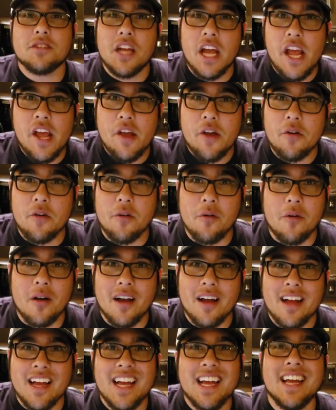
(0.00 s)
two
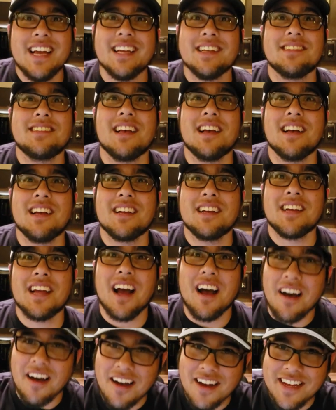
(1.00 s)
is
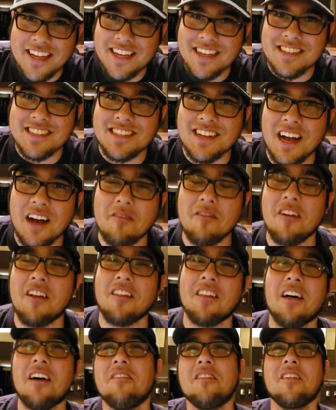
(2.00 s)
Kaguya-sama,
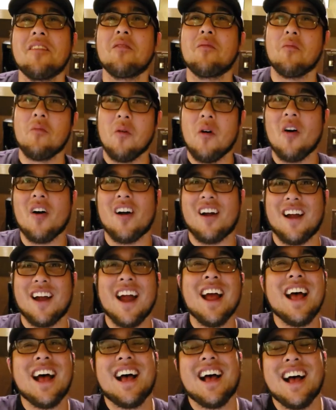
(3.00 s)
Love is War.
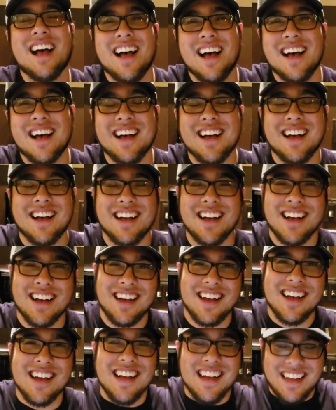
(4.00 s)

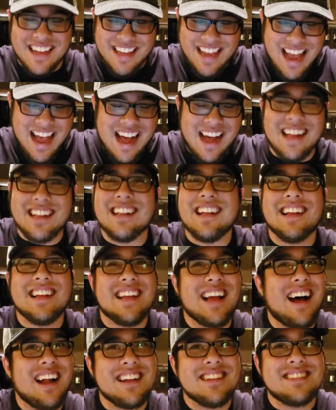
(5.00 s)
Yeah, it
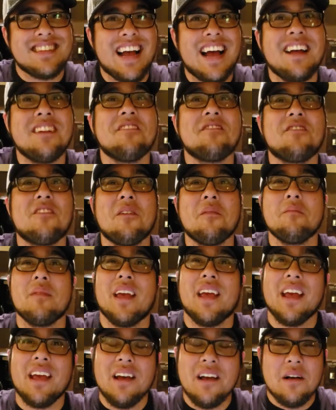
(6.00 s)
got a ten from
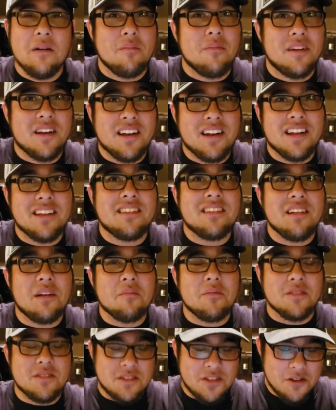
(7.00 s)
me, but it is
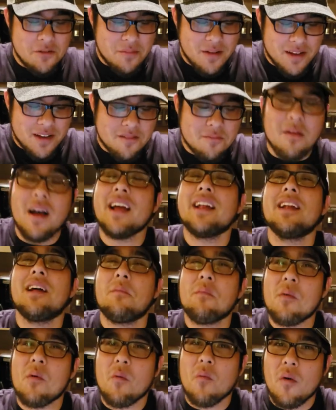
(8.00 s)
number two because my
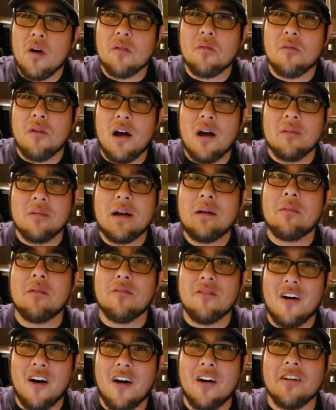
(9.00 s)
number one rom-com
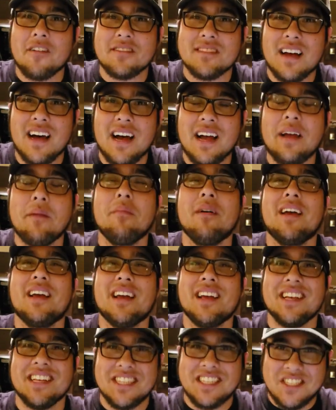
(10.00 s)
of all time
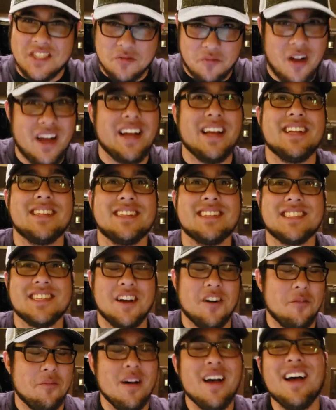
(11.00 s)
is Sweat and
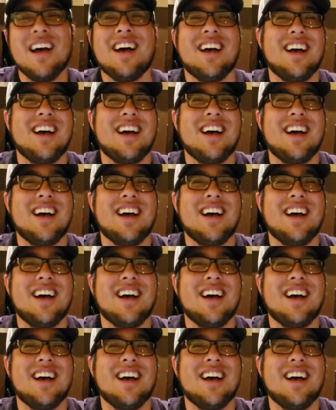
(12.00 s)
Soap.